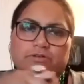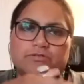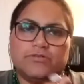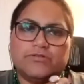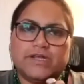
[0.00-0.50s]

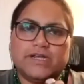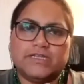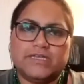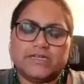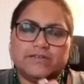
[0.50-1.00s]
or
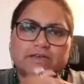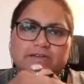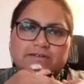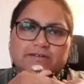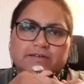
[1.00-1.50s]
anything like
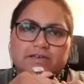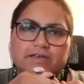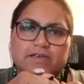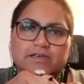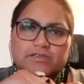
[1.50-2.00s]
that.
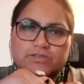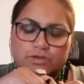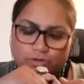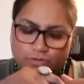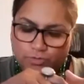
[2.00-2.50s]

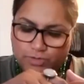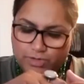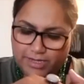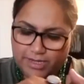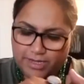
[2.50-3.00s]
So
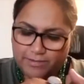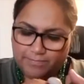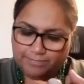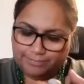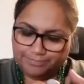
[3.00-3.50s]

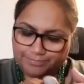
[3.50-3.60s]
I'm